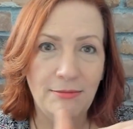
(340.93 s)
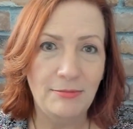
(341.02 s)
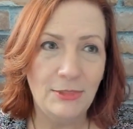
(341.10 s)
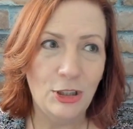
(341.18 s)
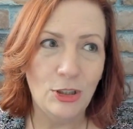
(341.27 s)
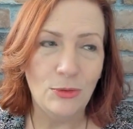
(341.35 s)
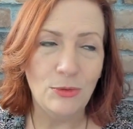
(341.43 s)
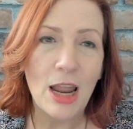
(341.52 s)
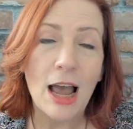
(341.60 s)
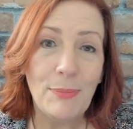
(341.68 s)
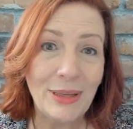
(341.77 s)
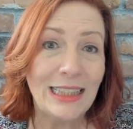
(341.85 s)

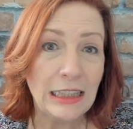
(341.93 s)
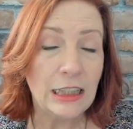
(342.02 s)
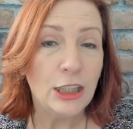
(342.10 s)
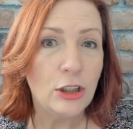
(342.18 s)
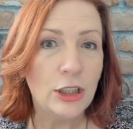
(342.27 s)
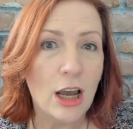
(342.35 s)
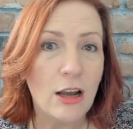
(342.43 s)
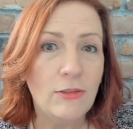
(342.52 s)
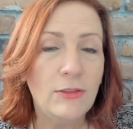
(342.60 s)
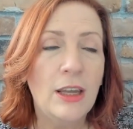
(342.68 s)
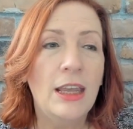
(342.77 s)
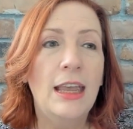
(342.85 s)
not been clear
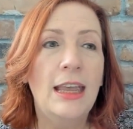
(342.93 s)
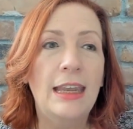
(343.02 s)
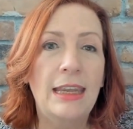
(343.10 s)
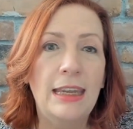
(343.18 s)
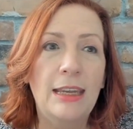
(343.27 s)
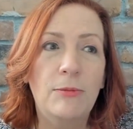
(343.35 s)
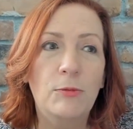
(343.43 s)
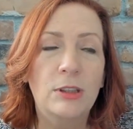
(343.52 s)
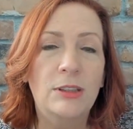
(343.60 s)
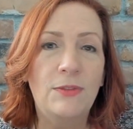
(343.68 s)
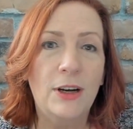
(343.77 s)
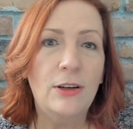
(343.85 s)
enough, it
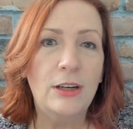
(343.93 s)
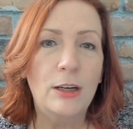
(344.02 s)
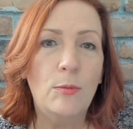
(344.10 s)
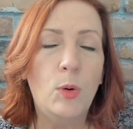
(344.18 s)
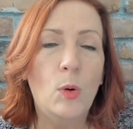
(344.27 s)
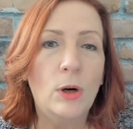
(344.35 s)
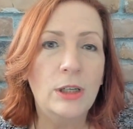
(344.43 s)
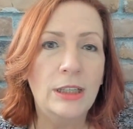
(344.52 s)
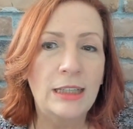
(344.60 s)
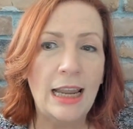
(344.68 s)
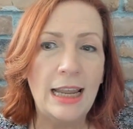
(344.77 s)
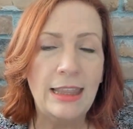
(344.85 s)
was very
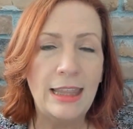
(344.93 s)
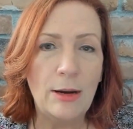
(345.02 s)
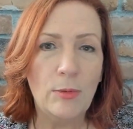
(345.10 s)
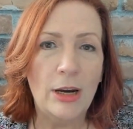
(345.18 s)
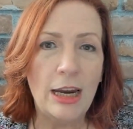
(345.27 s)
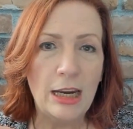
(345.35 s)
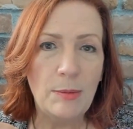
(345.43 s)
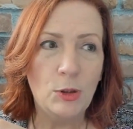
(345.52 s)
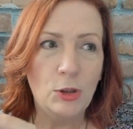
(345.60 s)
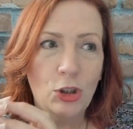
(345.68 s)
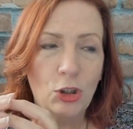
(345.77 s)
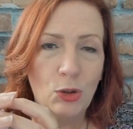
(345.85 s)
important, and they were able
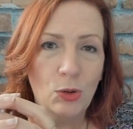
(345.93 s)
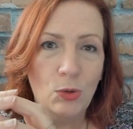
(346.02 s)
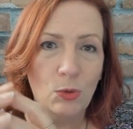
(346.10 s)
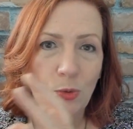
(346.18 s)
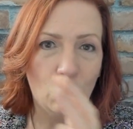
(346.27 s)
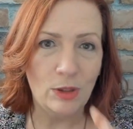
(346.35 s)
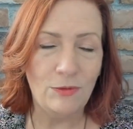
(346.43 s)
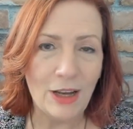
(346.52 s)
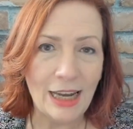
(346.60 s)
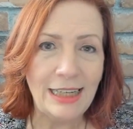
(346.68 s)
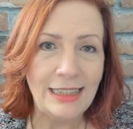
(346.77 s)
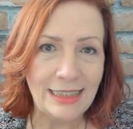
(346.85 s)
to
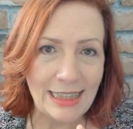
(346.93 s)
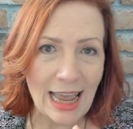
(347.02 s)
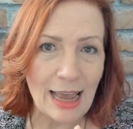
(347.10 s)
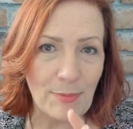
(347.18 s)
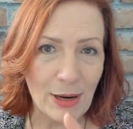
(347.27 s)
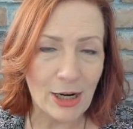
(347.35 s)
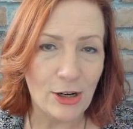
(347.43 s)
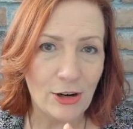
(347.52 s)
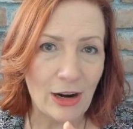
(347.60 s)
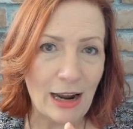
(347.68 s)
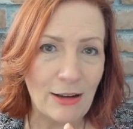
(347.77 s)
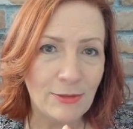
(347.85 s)
revise that
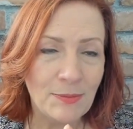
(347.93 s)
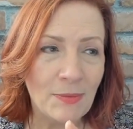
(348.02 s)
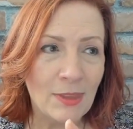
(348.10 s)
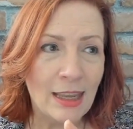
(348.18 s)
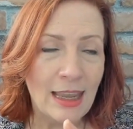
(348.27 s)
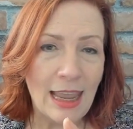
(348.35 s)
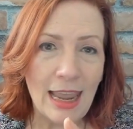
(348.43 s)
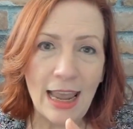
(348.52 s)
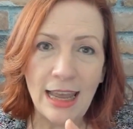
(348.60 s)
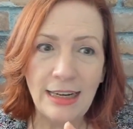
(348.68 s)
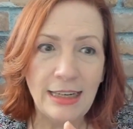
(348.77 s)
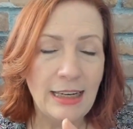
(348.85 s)
paragraph,
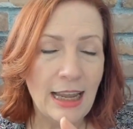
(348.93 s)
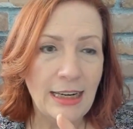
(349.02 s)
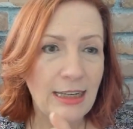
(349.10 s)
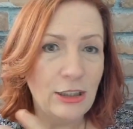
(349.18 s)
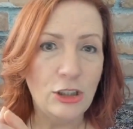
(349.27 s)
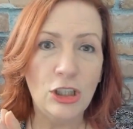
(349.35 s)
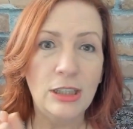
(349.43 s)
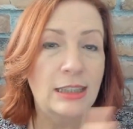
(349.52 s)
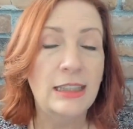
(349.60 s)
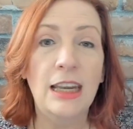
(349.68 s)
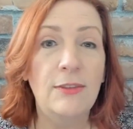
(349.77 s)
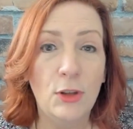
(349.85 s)
and it just
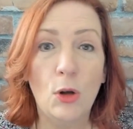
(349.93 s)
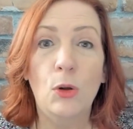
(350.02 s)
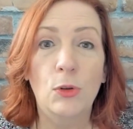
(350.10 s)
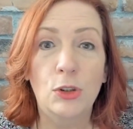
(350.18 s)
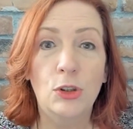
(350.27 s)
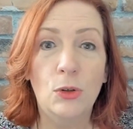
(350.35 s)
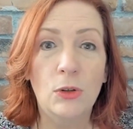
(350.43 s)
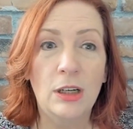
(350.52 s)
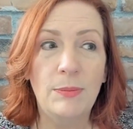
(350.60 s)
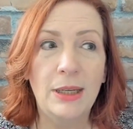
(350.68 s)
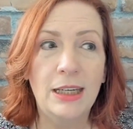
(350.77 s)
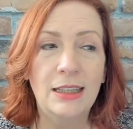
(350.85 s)
saved the whole story.
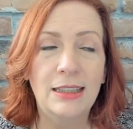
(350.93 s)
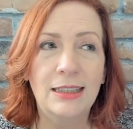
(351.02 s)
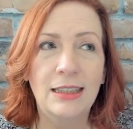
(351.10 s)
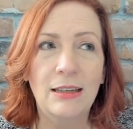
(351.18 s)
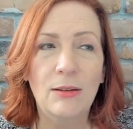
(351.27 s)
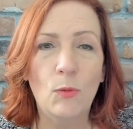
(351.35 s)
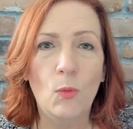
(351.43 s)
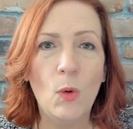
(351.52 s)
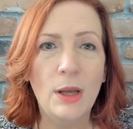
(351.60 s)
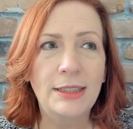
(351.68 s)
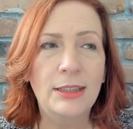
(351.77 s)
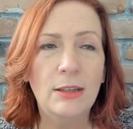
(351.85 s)
Because
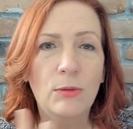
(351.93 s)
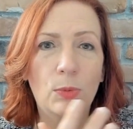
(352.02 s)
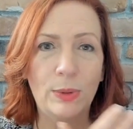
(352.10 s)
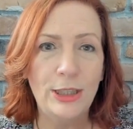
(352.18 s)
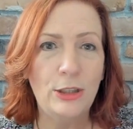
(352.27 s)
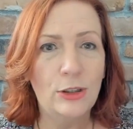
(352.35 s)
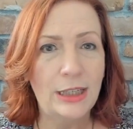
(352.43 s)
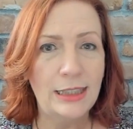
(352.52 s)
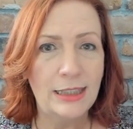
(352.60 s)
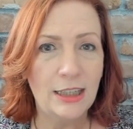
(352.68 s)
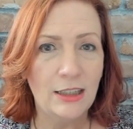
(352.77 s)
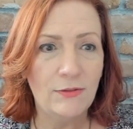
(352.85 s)
once a reader
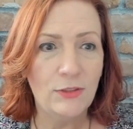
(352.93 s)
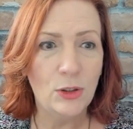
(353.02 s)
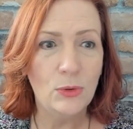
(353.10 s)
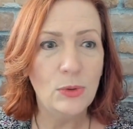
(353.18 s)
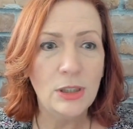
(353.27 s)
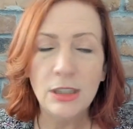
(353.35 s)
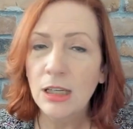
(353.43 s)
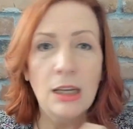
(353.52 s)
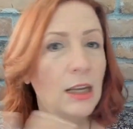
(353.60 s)
gets confused,